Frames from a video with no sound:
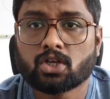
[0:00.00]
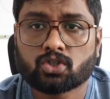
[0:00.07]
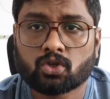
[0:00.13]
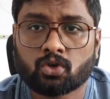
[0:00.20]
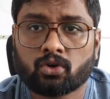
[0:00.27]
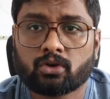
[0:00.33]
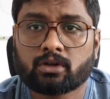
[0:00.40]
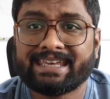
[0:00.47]

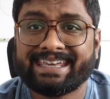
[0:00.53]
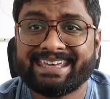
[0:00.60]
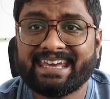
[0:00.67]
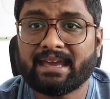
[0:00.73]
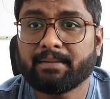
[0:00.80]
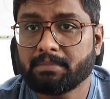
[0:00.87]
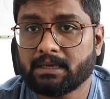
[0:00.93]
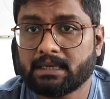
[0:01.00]
So E
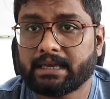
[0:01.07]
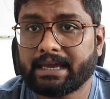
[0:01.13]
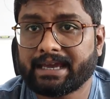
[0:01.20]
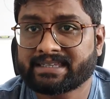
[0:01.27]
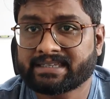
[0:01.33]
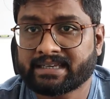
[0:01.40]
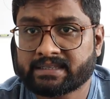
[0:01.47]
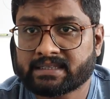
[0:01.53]
A P,
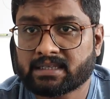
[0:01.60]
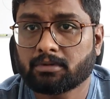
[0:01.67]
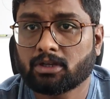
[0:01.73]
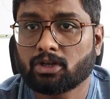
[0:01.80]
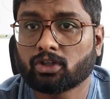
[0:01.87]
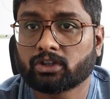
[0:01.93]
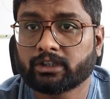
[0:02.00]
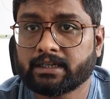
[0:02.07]
extensible
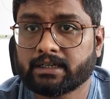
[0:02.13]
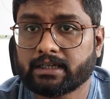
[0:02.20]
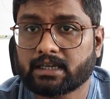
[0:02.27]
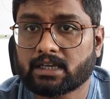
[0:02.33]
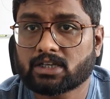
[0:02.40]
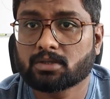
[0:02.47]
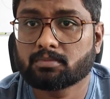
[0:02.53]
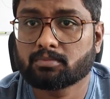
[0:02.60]

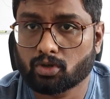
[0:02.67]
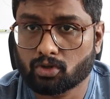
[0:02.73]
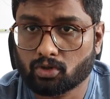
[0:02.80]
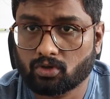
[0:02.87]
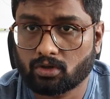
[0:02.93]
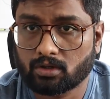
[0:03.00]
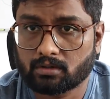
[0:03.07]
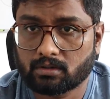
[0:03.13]
authentication
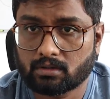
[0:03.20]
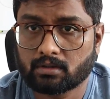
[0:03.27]
protocol,